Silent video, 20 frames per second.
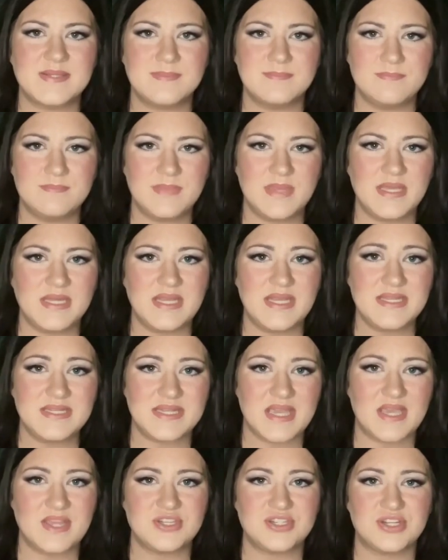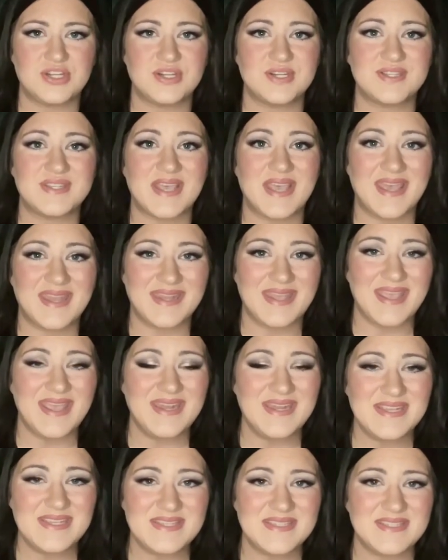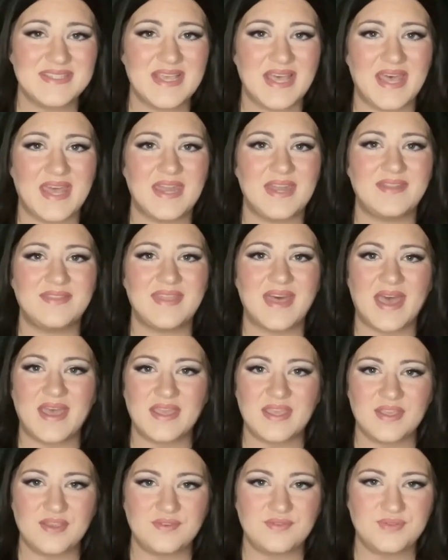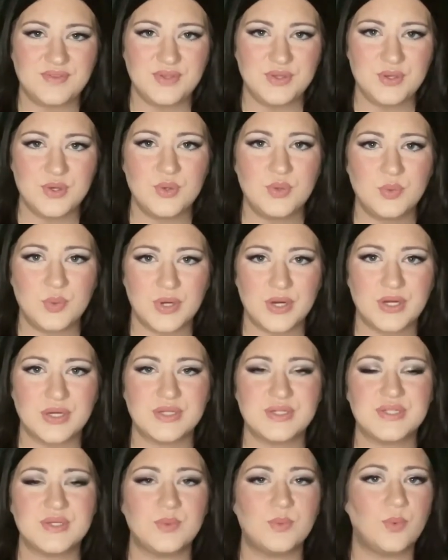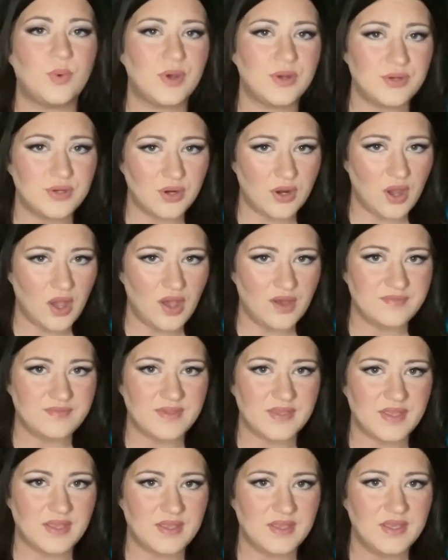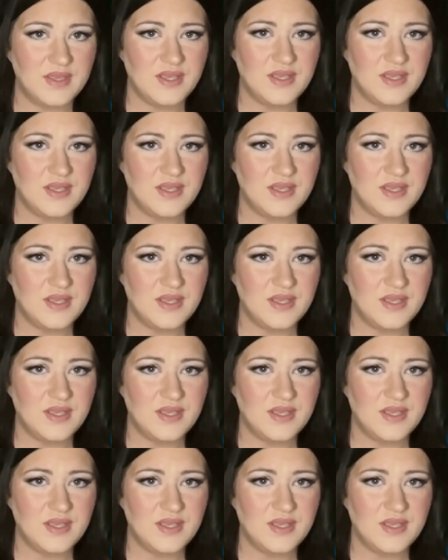many dangers, and it is said that if you were to wander off it,